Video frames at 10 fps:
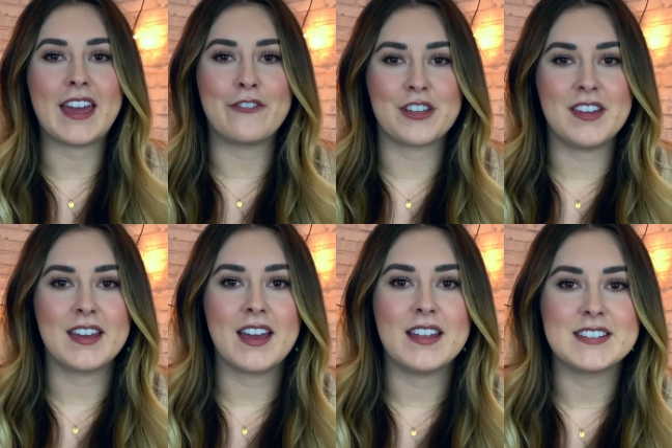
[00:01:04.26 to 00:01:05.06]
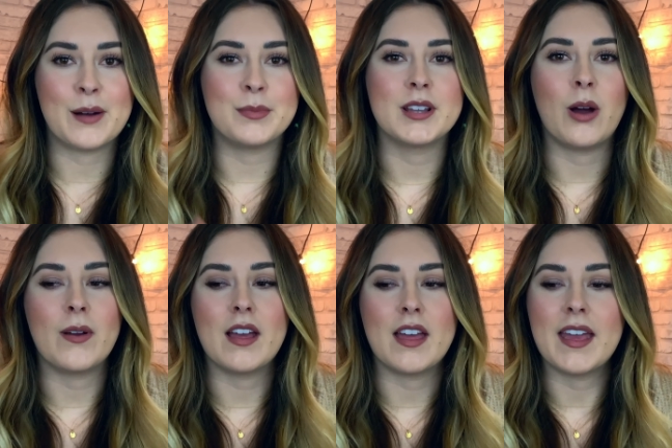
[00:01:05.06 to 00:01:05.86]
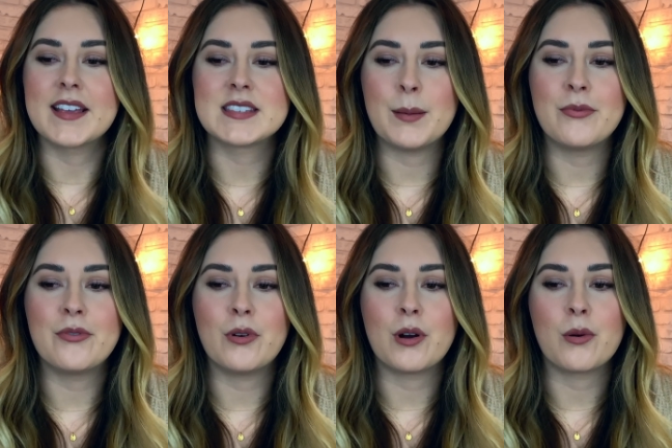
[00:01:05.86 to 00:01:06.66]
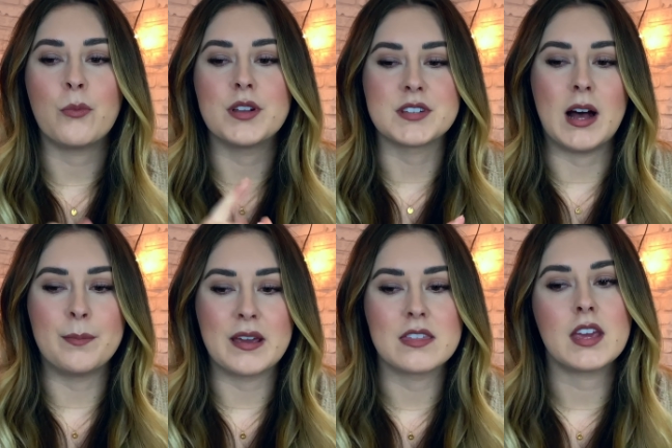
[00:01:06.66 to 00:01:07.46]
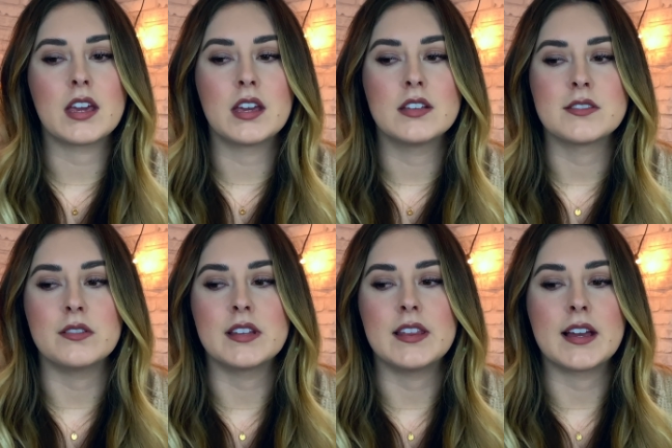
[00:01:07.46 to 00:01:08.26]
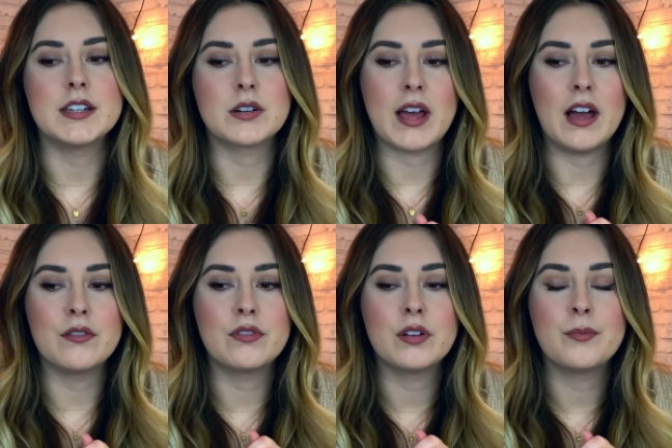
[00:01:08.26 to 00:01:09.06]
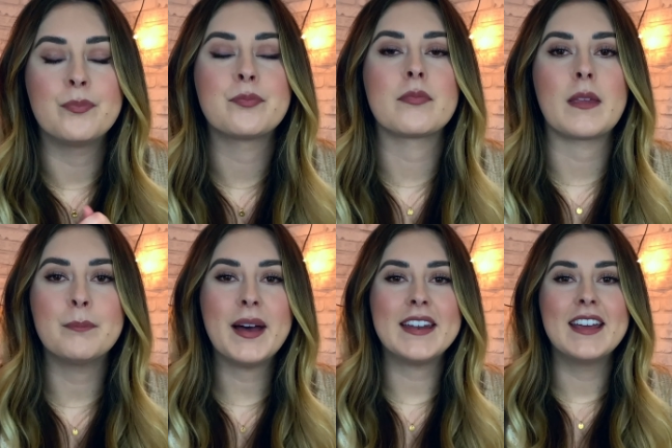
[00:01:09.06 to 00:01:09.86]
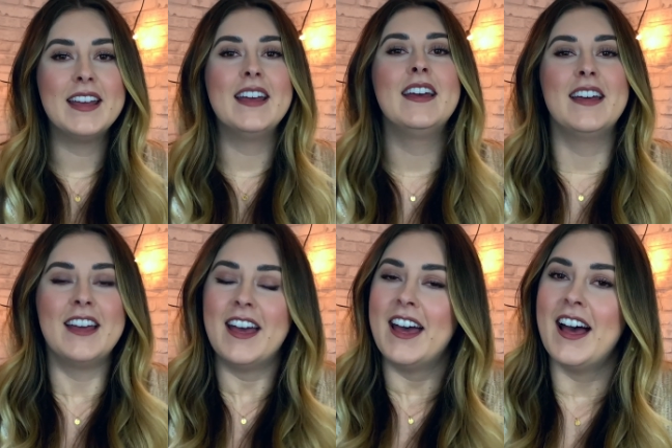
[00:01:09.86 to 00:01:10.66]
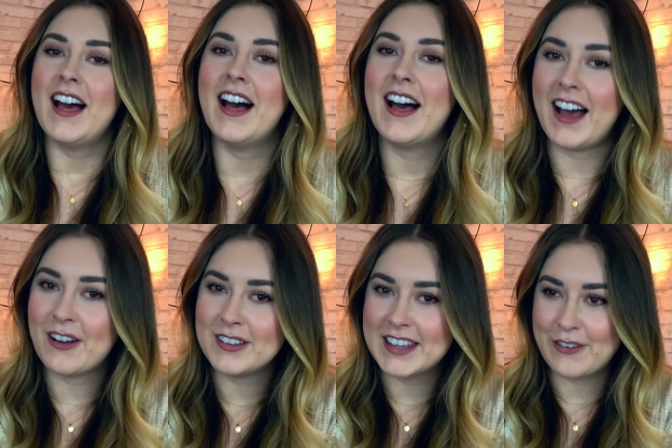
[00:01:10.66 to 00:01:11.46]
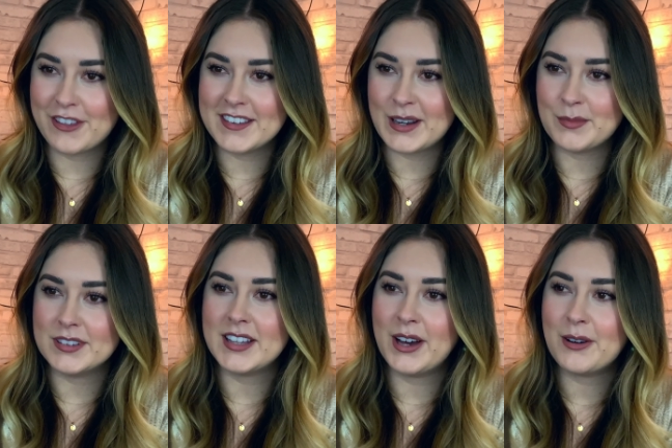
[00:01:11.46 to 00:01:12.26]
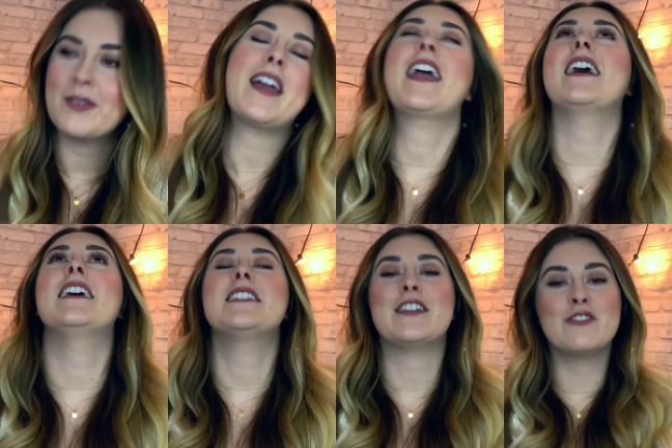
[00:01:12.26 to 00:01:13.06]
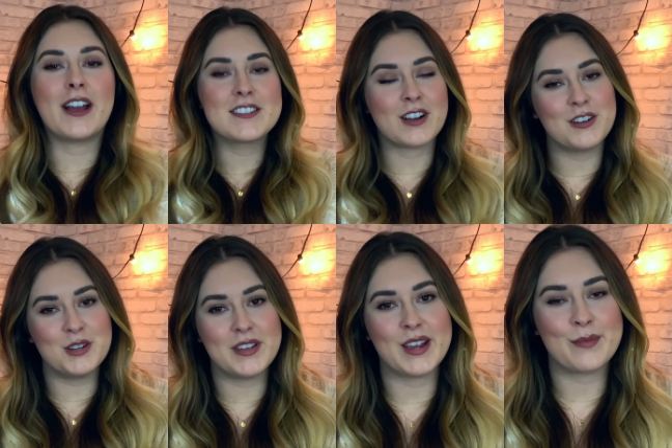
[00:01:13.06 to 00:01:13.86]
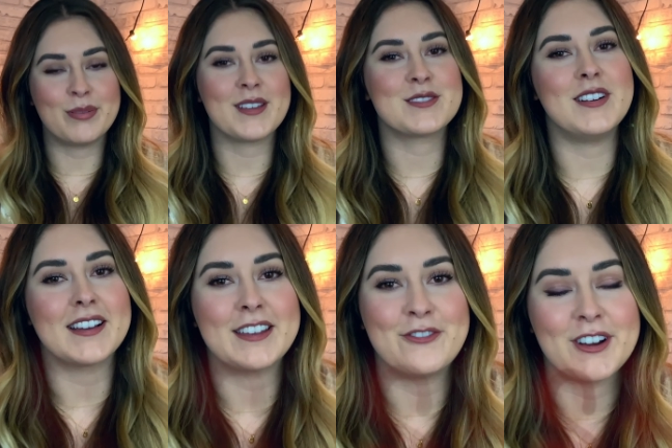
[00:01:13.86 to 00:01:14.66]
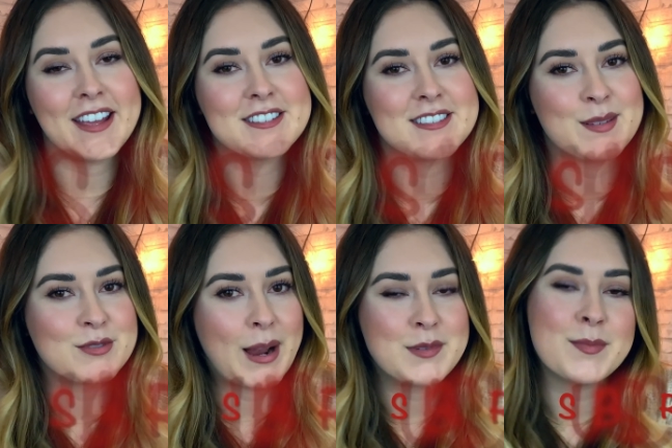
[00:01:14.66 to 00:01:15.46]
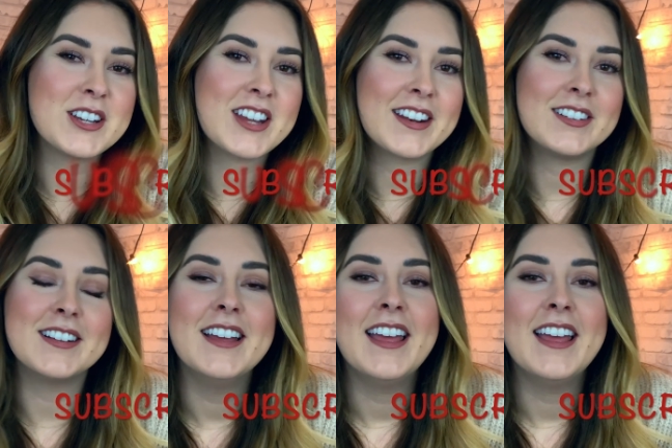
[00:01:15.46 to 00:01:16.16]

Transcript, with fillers: everything down below except for one top, I think, is the only link I don't have. But I will link everything down below, and if you guys are new here, please do not forget to subscribe to my channel